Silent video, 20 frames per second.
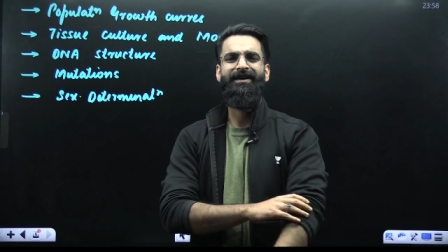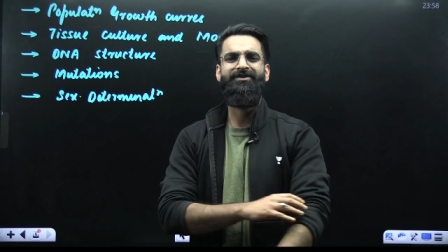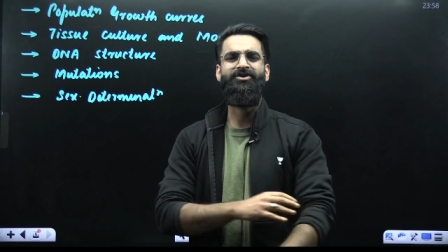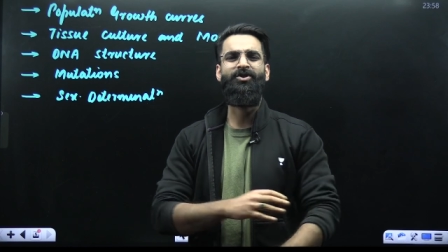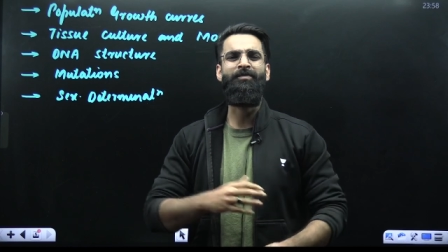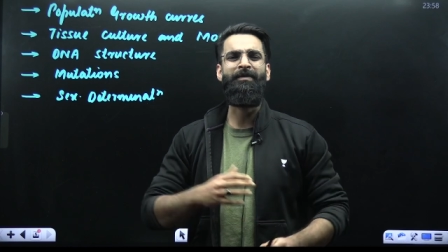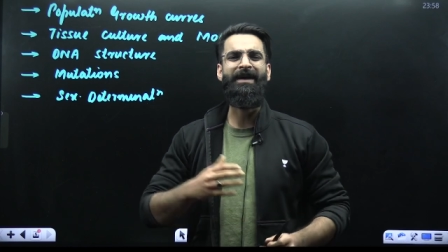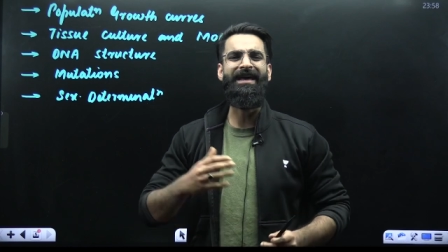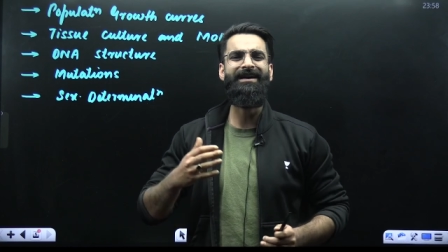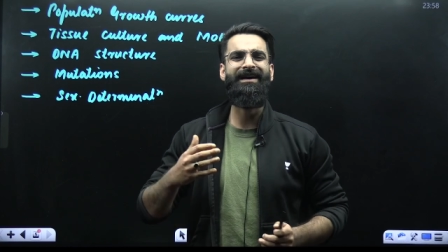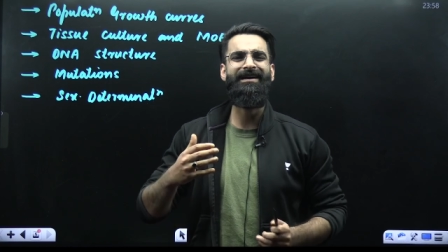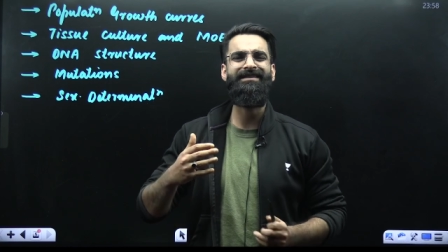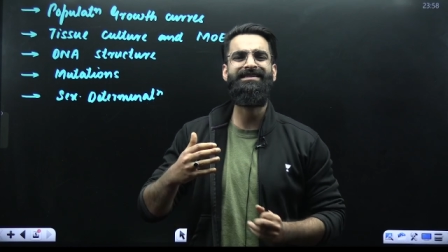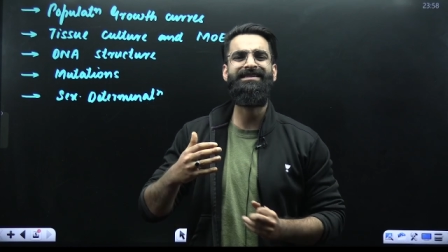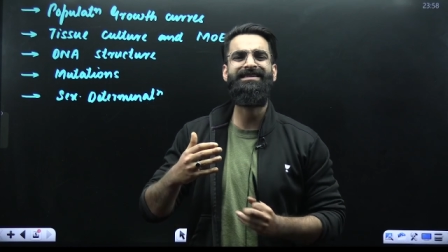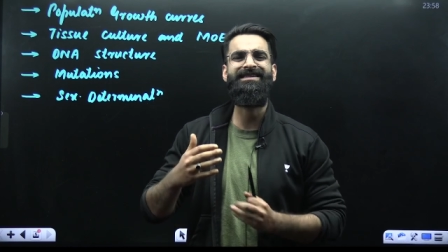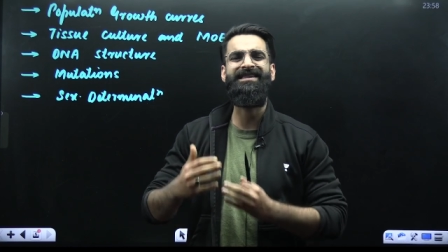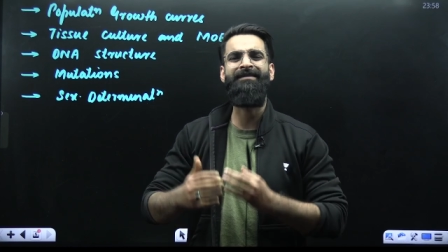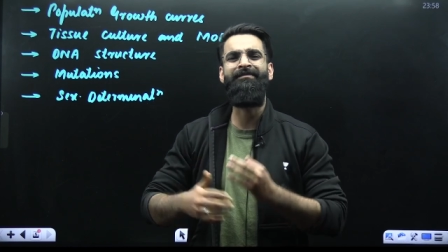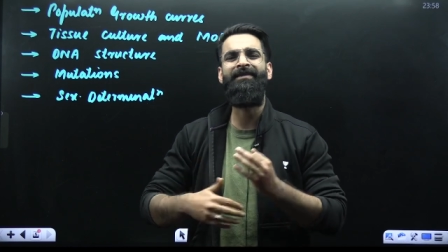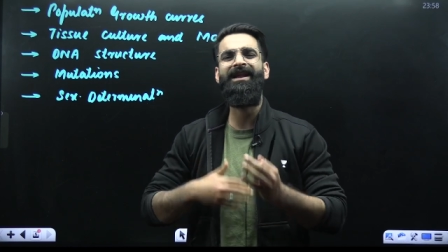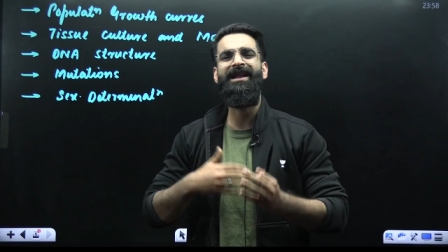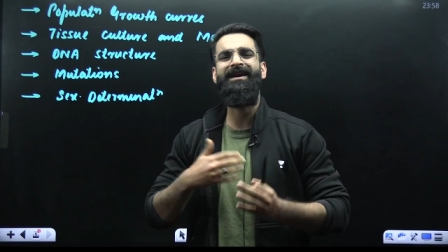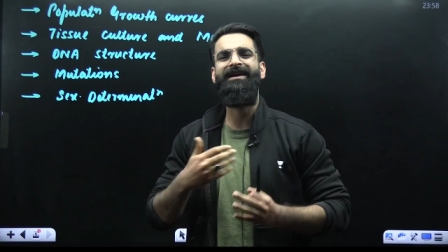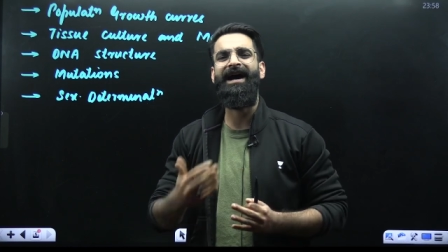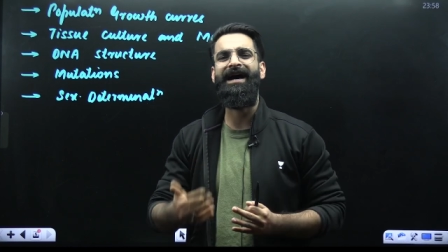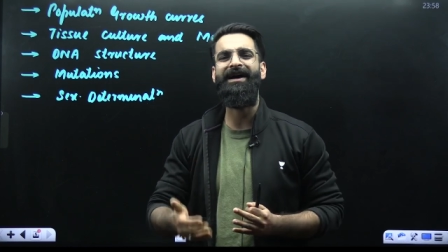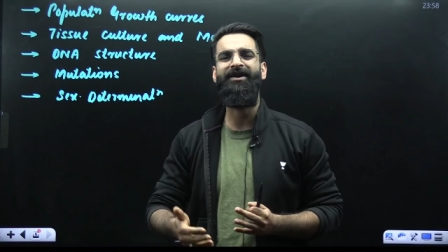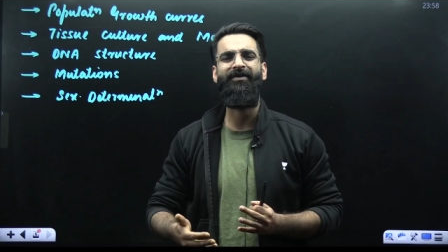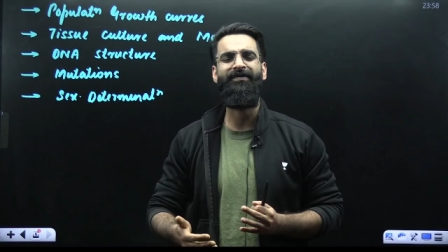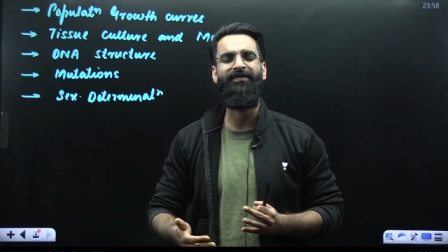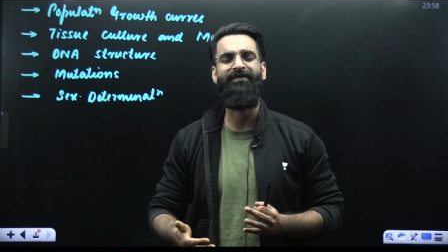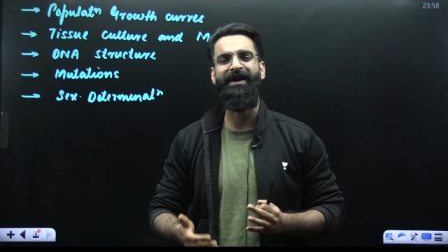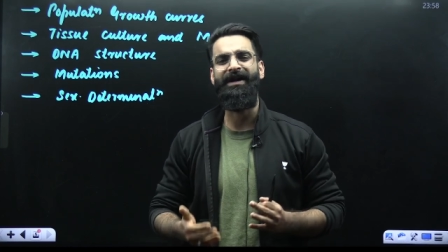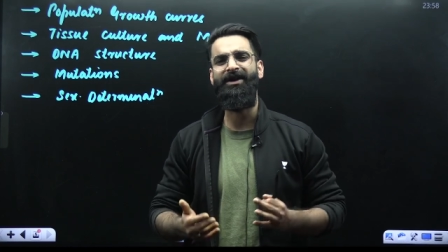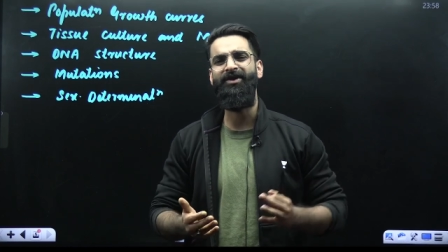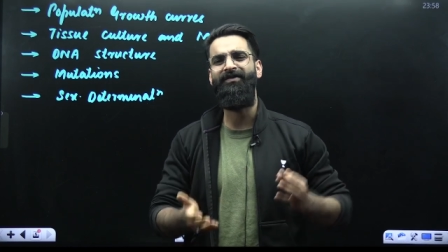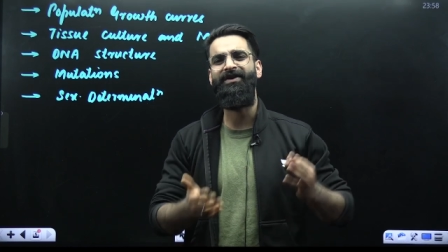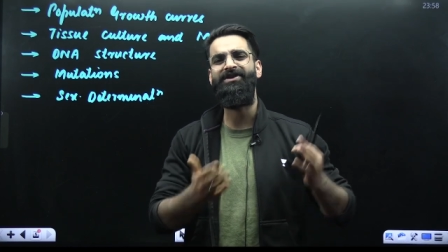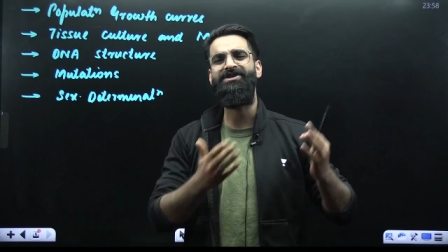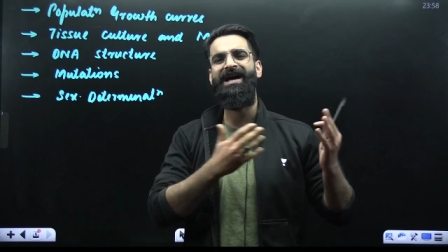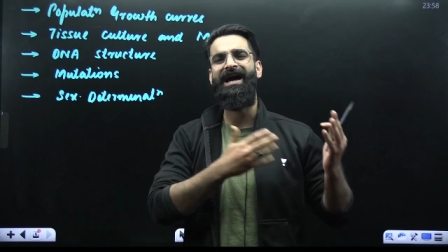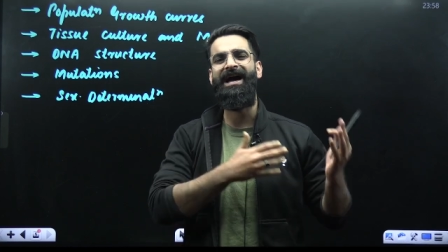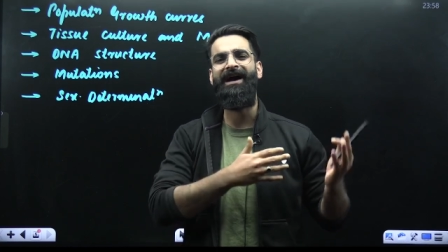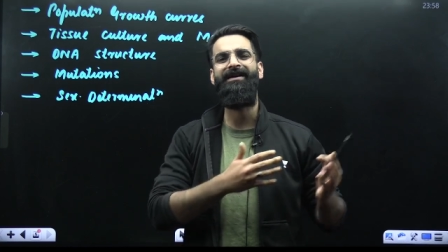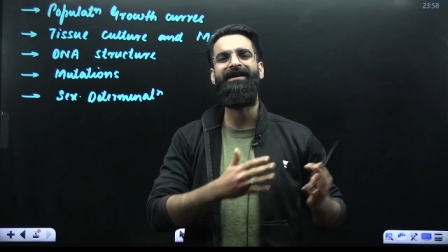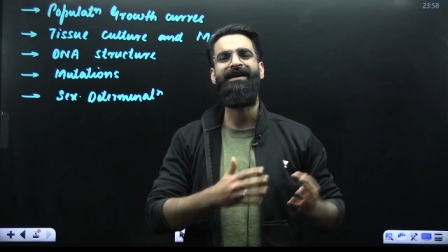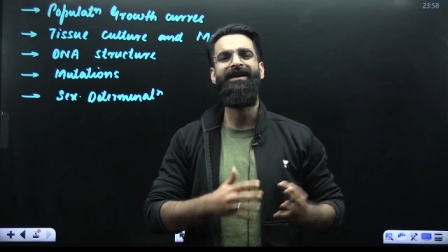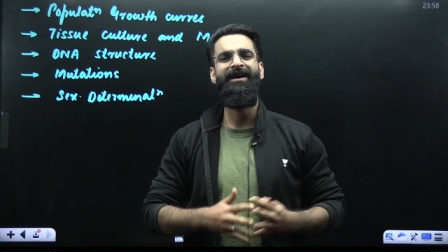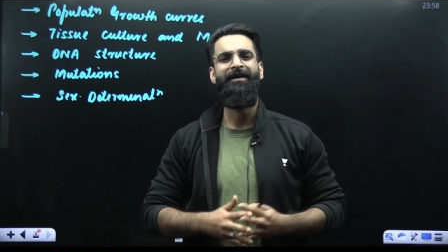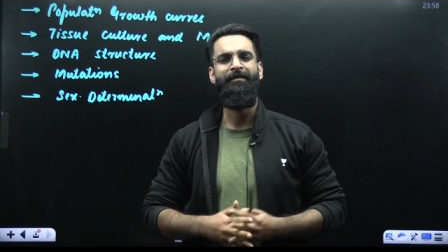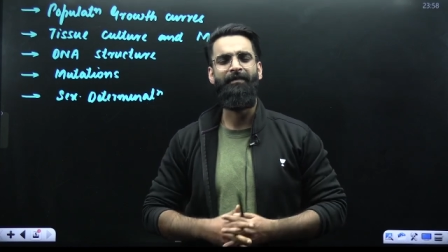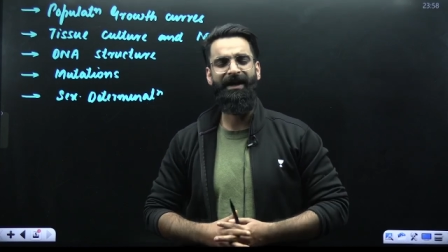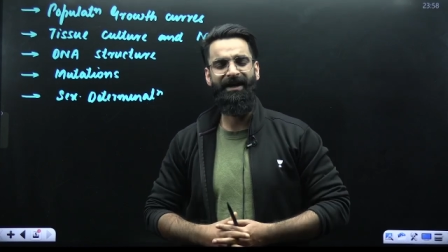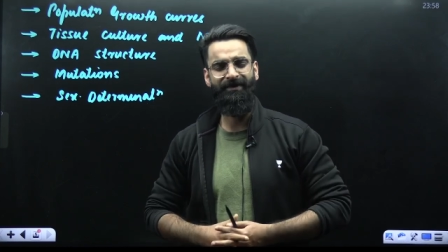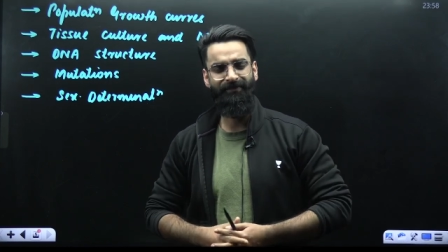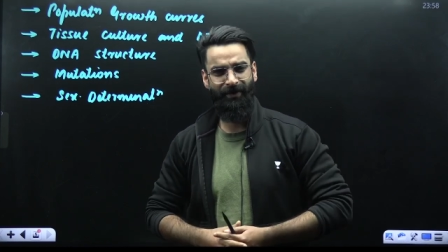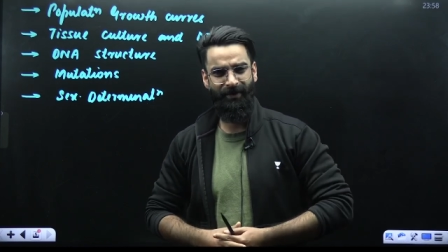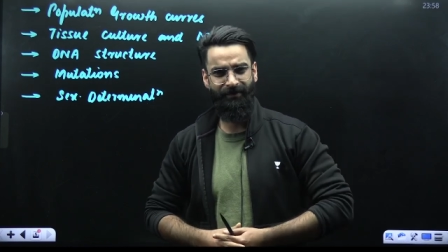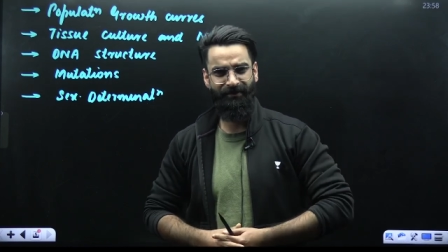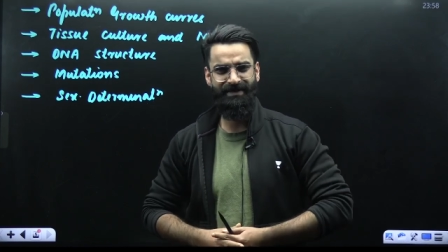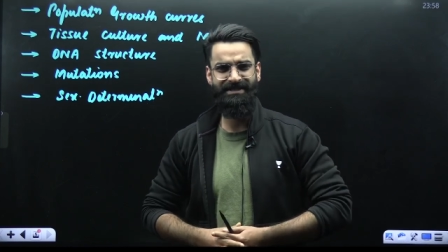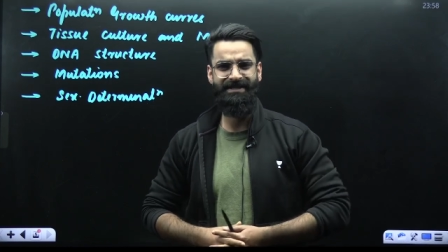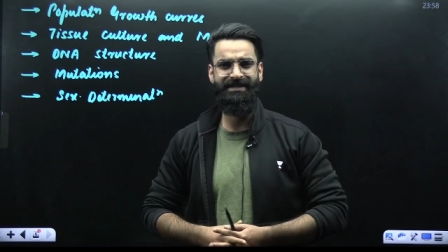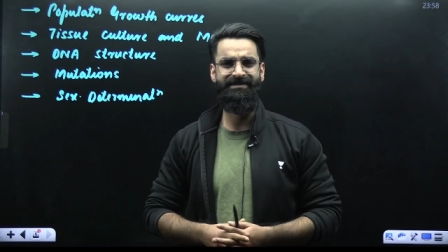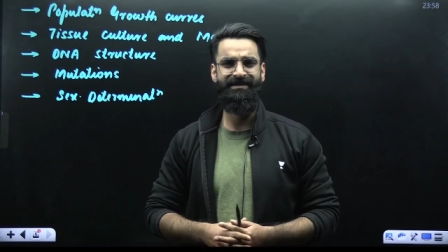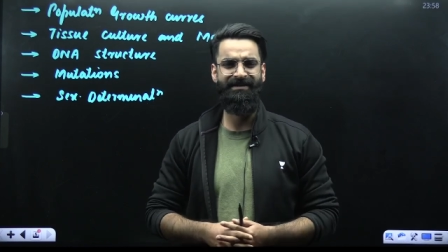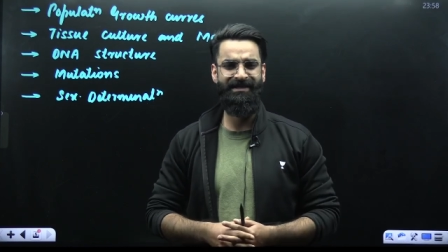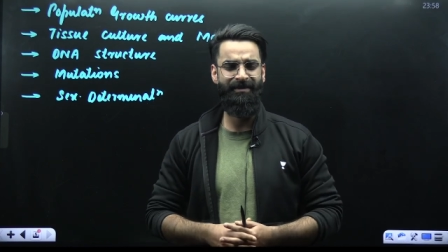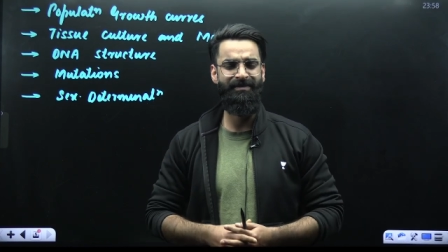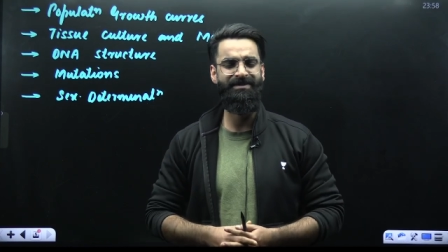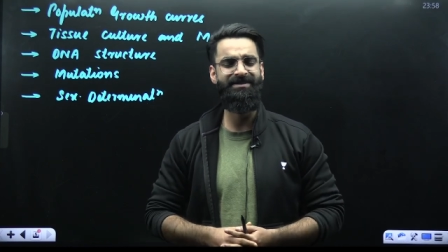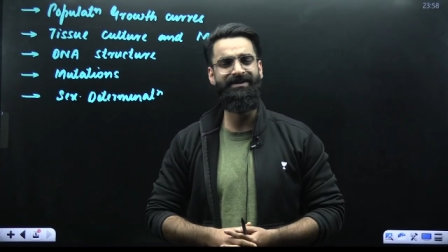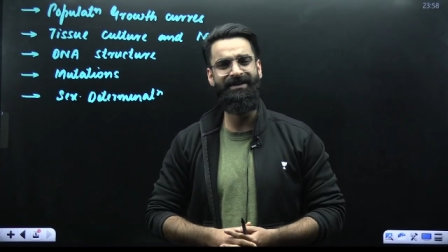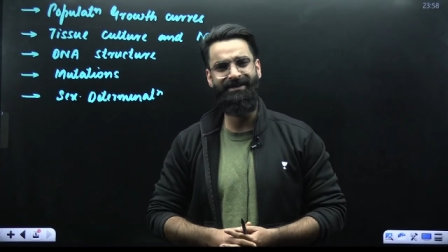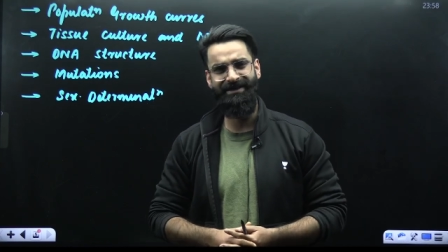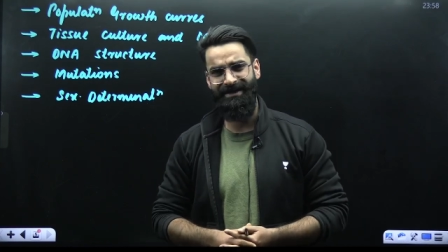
uh, to make a similar kind of video which I had made for physics and chemistry.